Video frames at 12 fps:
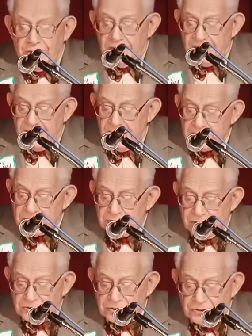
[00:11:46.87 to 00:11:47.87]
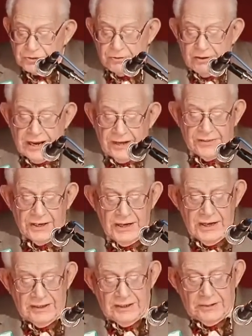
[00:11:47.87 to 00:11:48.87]
of unnamed sources throughout
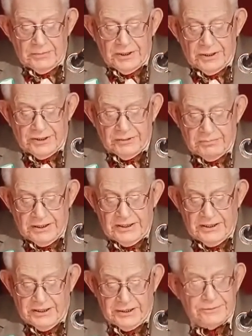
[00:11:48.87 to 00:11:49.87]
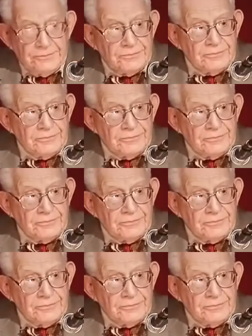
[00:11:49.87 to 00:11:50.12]
the American media.